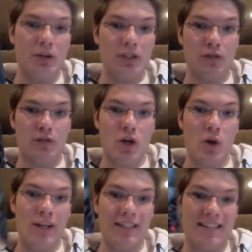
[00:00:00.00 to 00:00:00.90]
Christopher
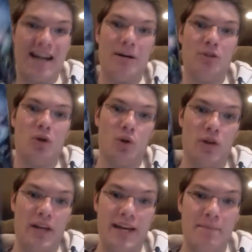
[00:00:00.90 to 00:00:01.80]
Nolan as a
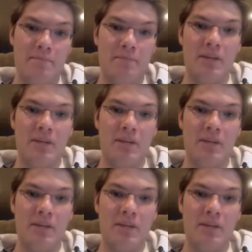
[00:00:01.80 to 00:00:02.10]
household name.